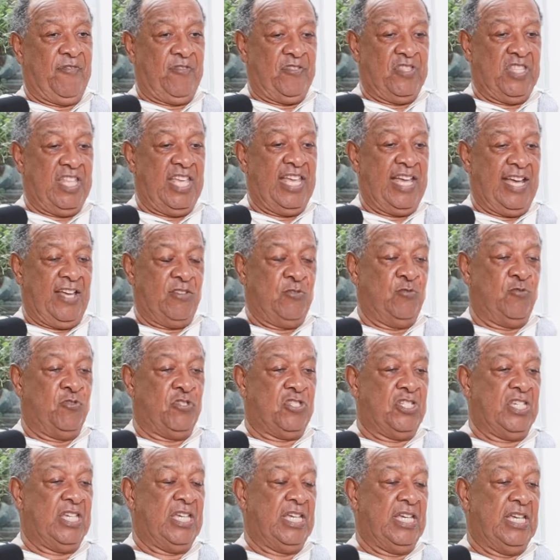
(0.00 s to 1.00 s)
from there, you
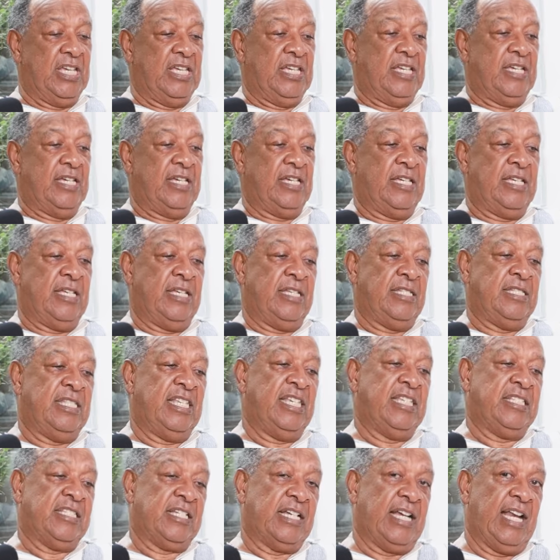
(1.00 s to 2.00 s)
see uh,
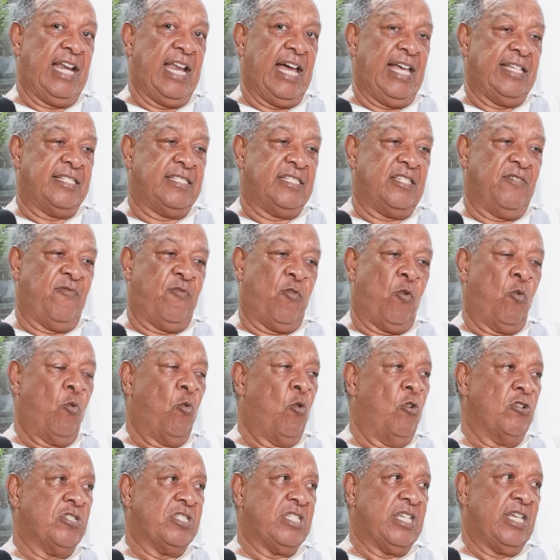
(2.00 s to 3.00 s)
this glass for
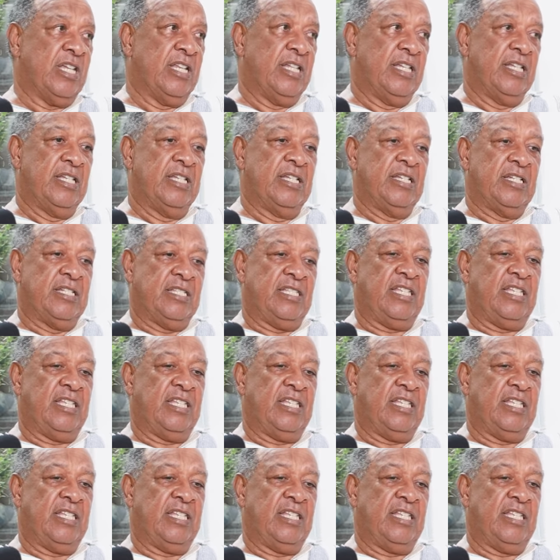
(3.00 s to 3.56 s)
water, yeah.